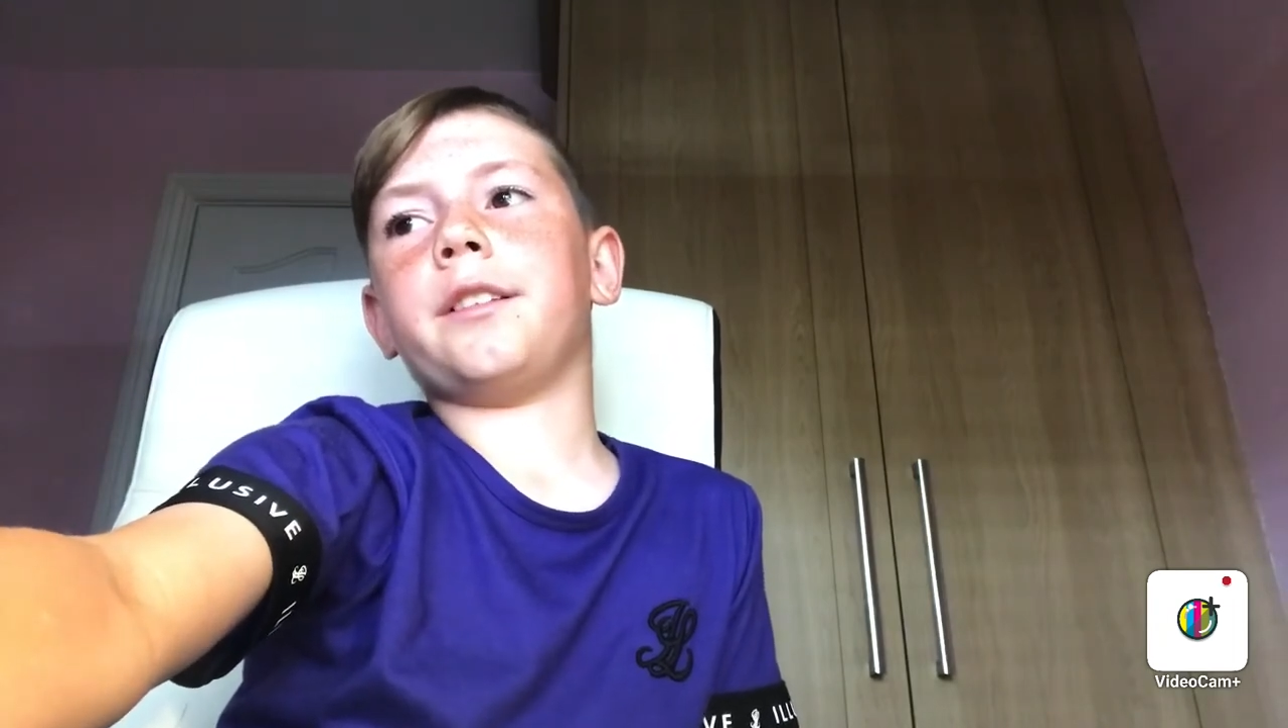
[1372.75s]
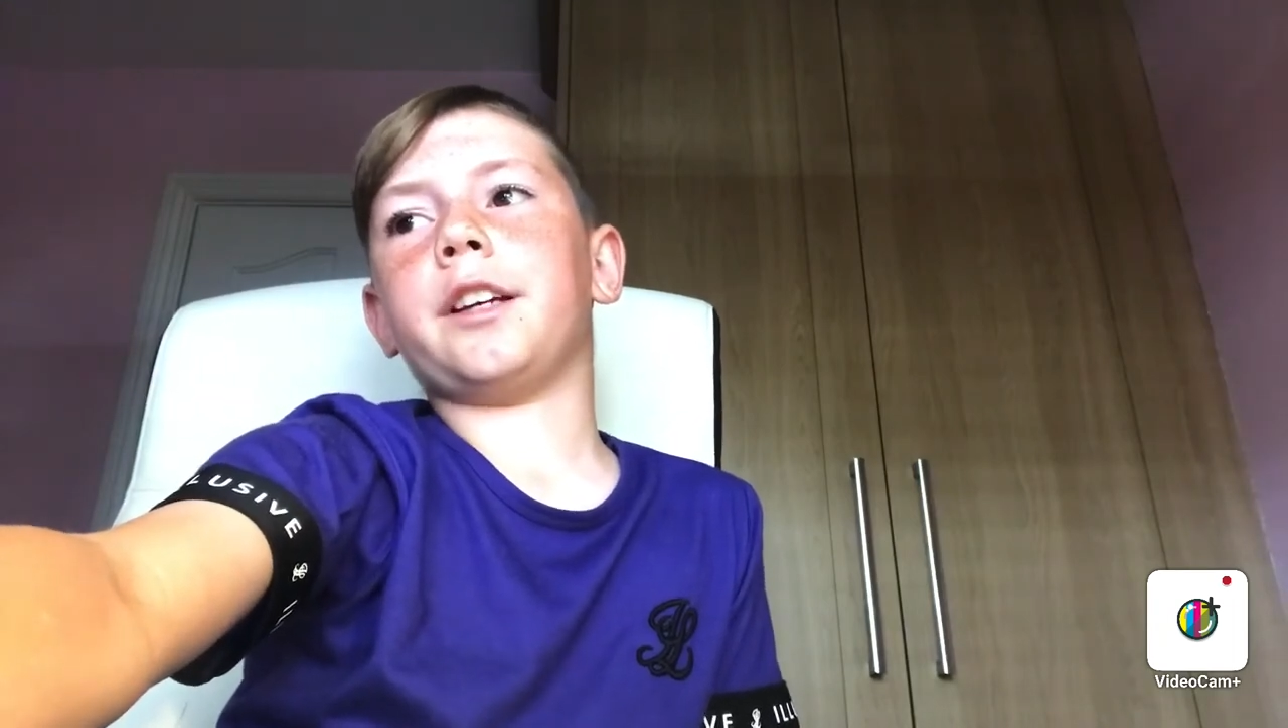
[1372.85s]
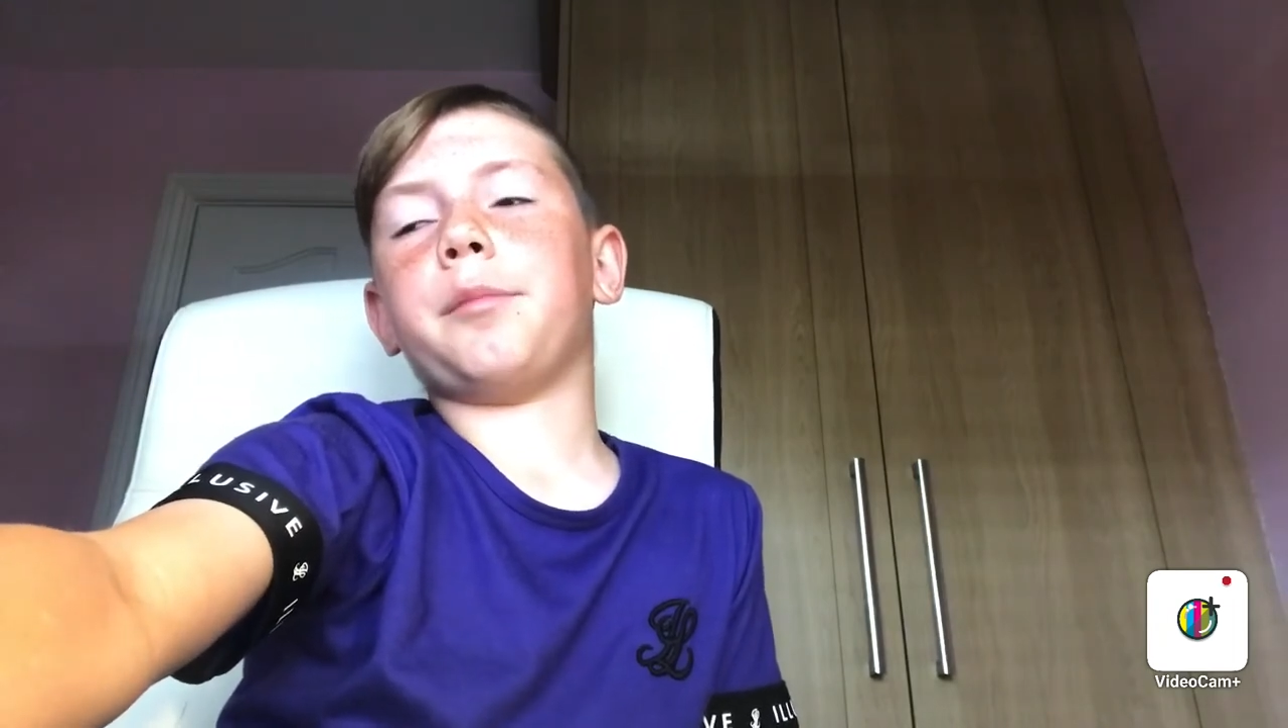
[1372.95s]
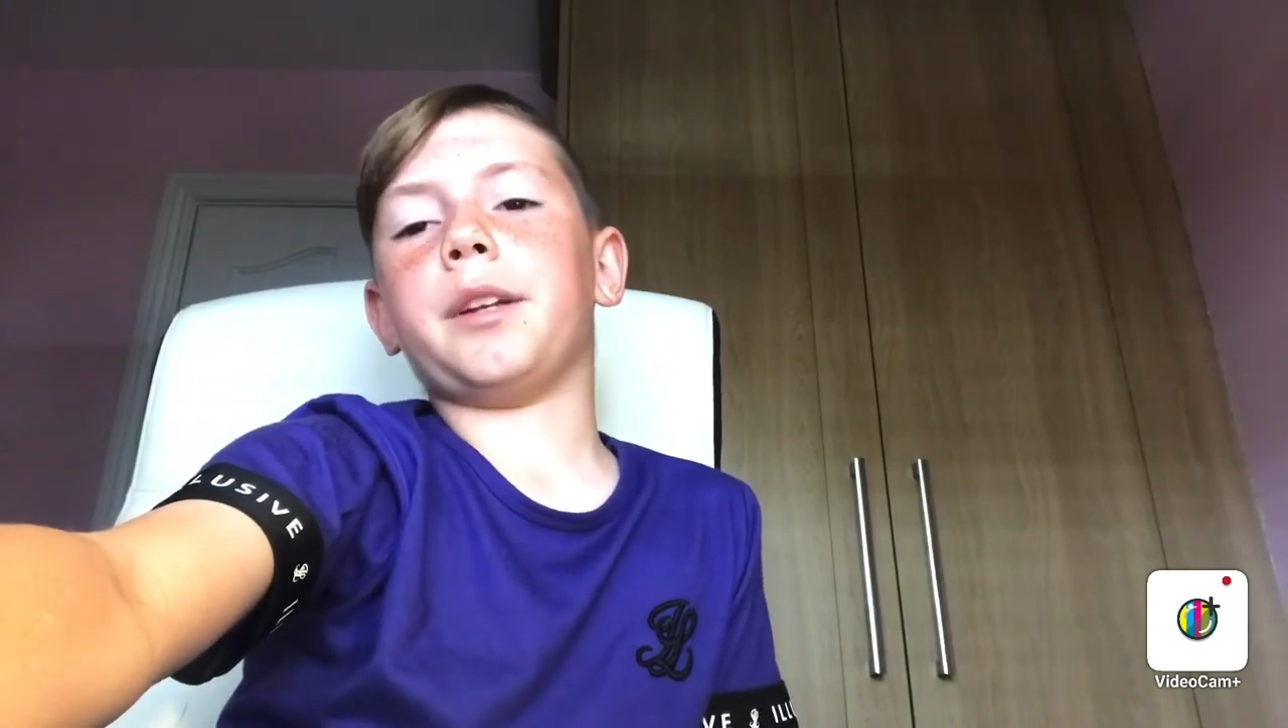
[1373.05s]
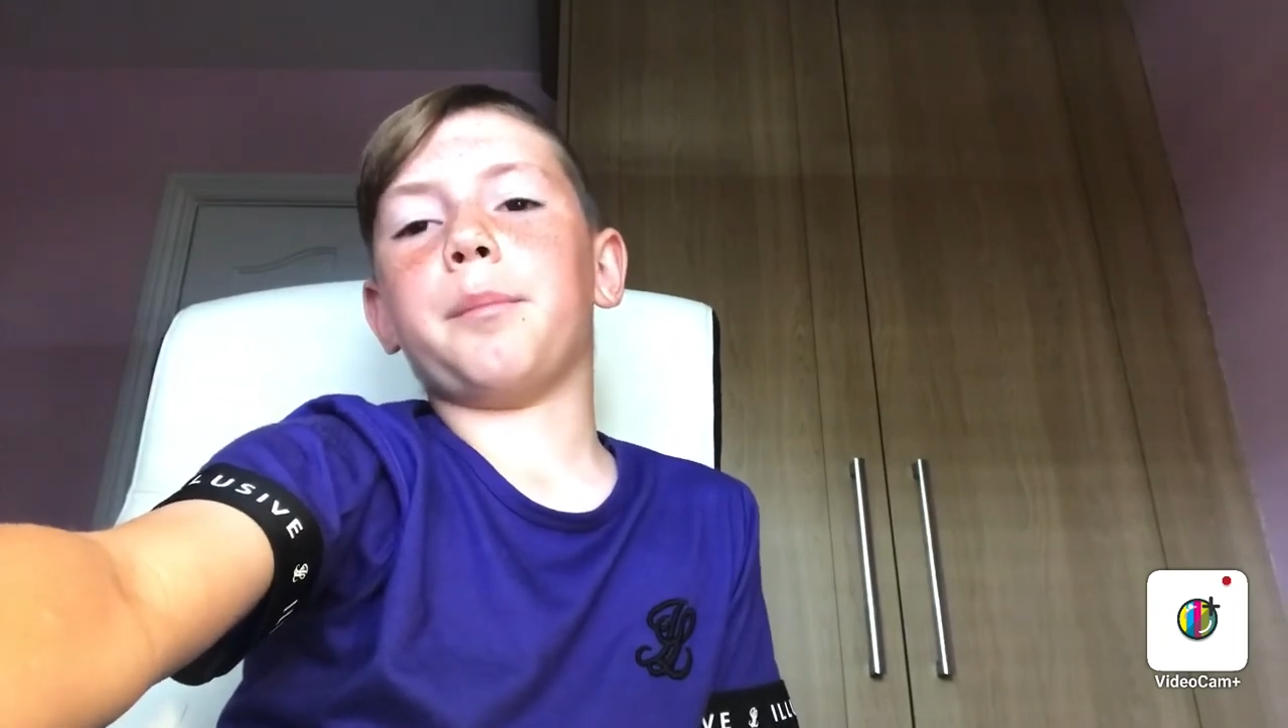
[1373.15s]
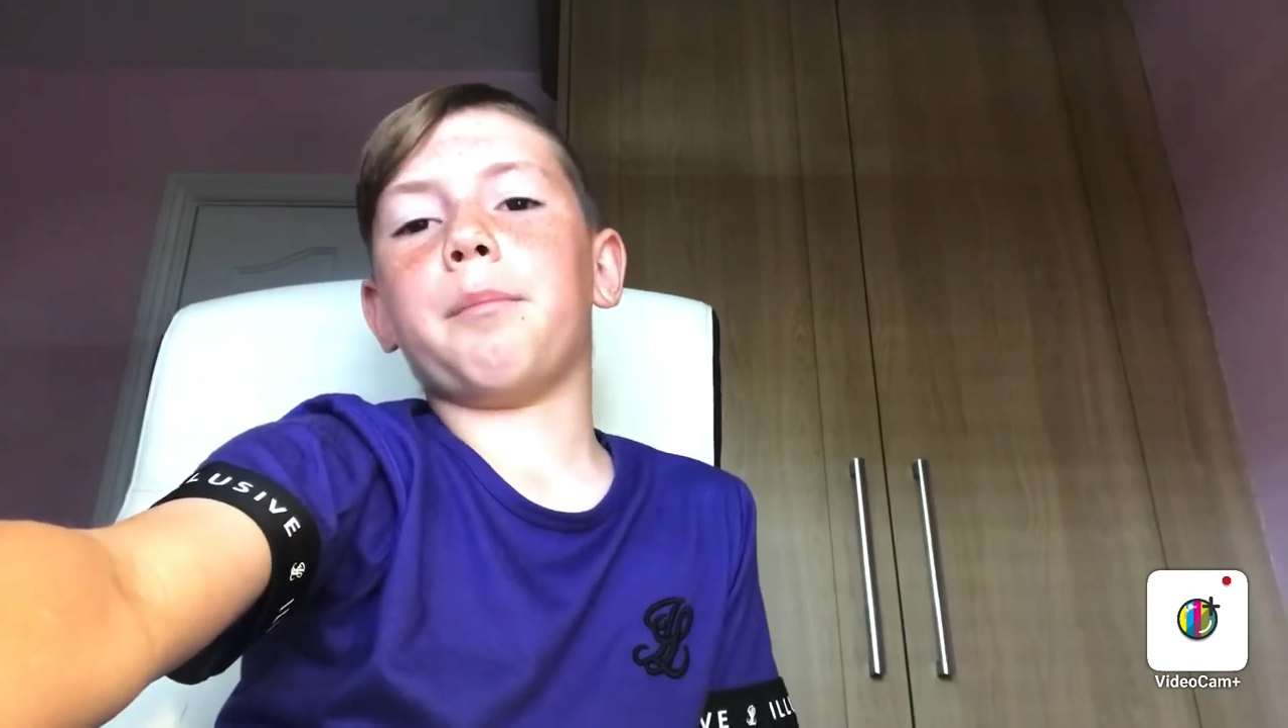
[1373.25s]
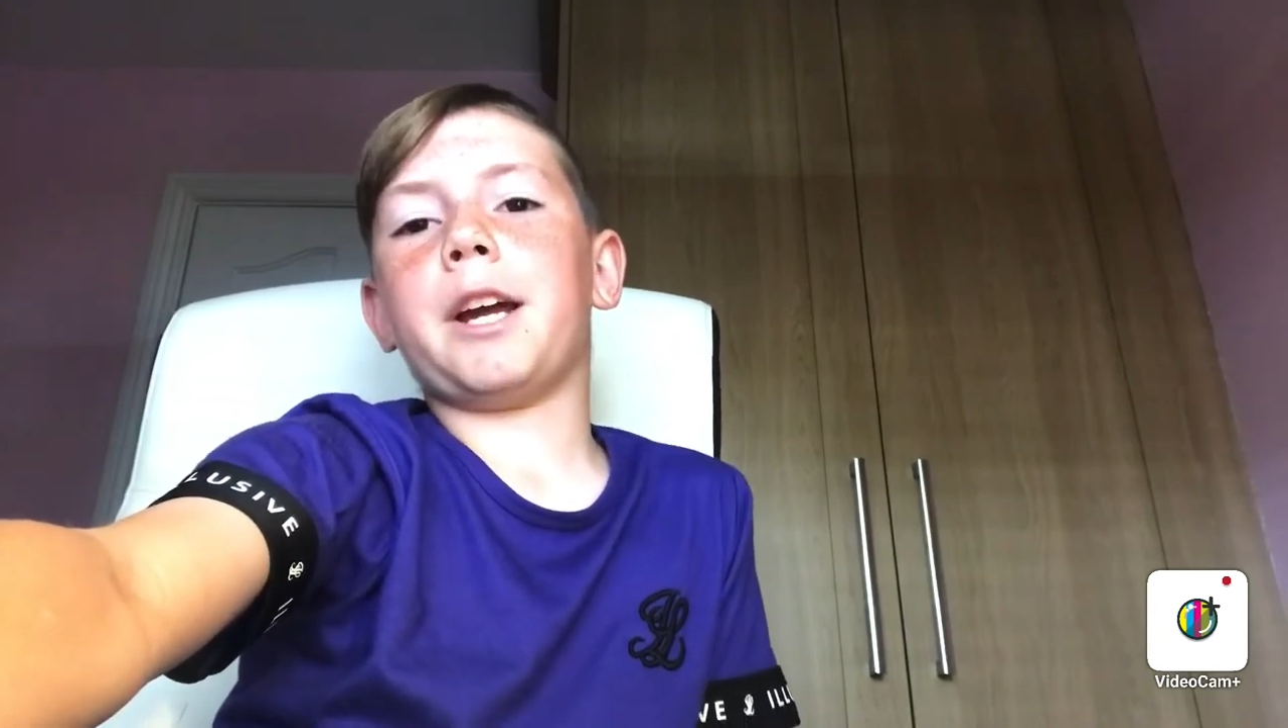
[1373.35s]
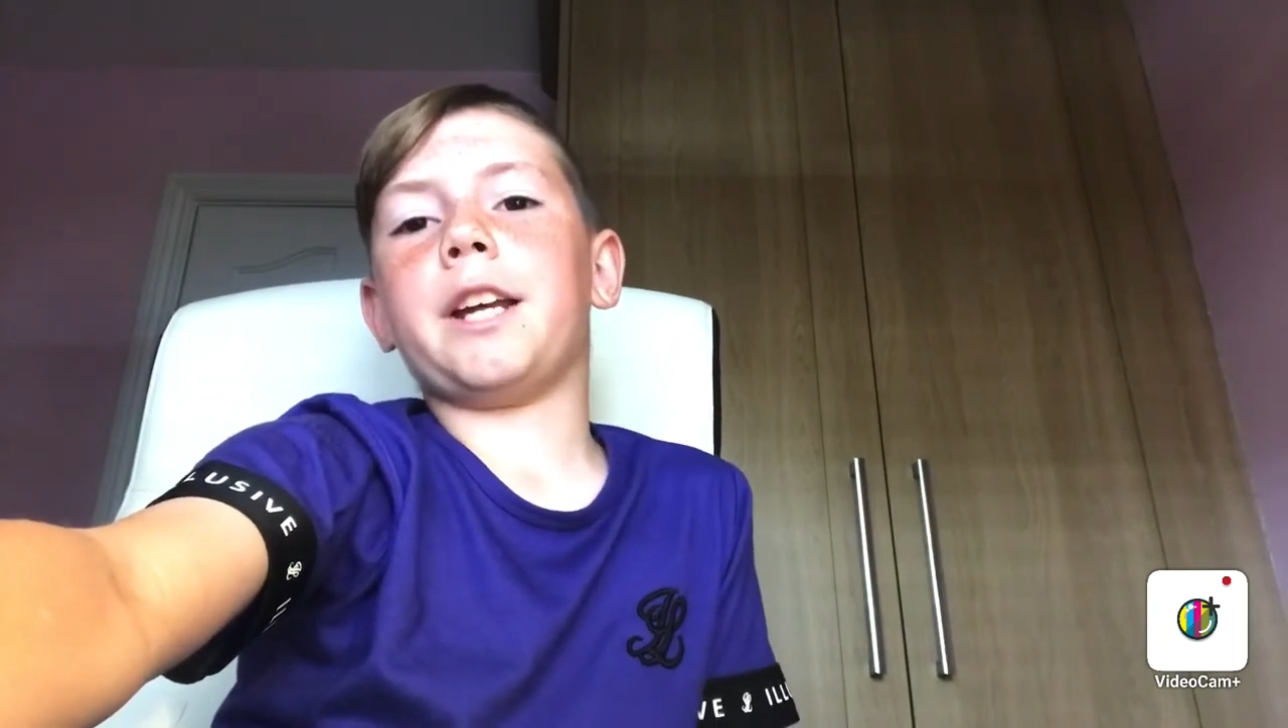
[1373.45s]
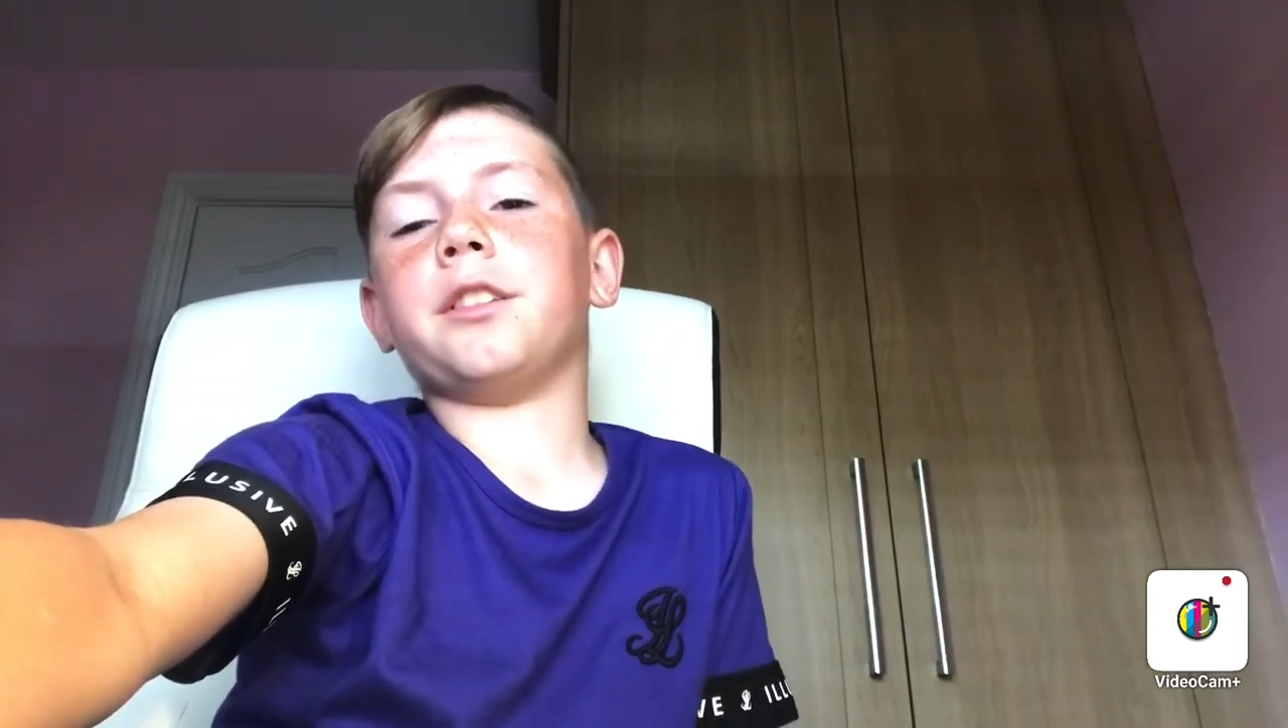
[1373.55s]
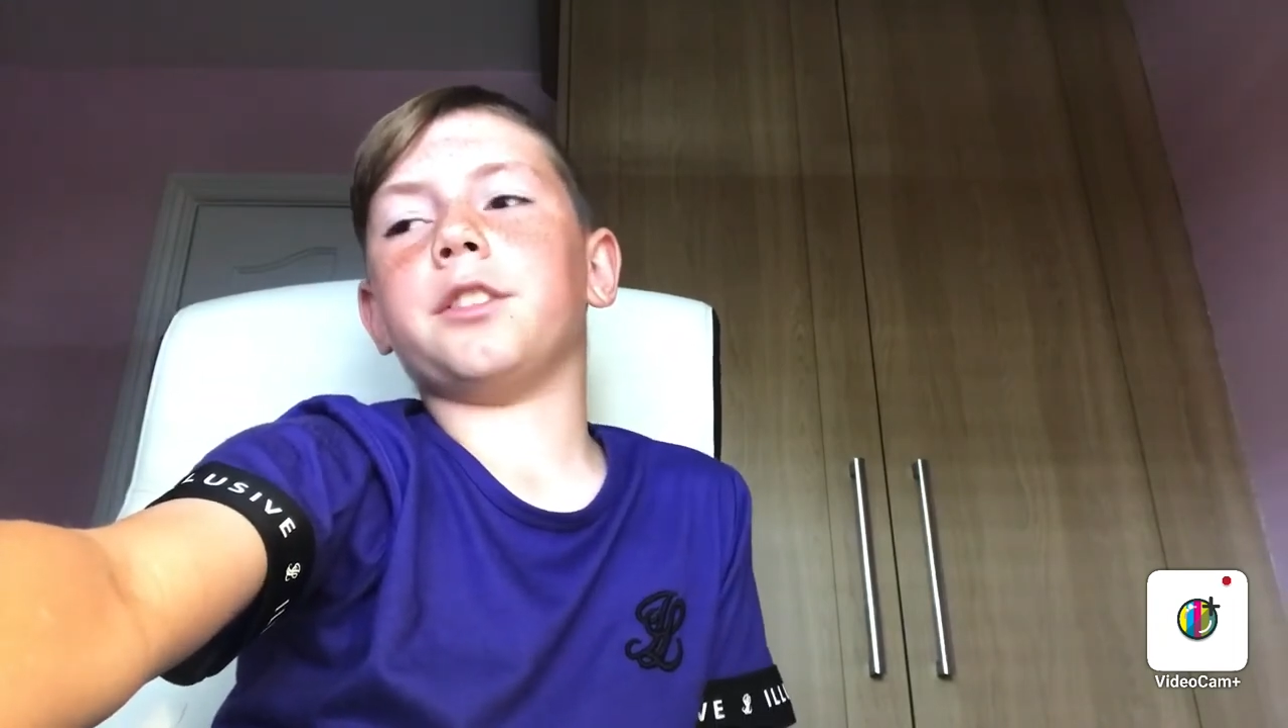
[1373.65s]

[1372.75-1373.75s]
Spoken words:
they've been amazing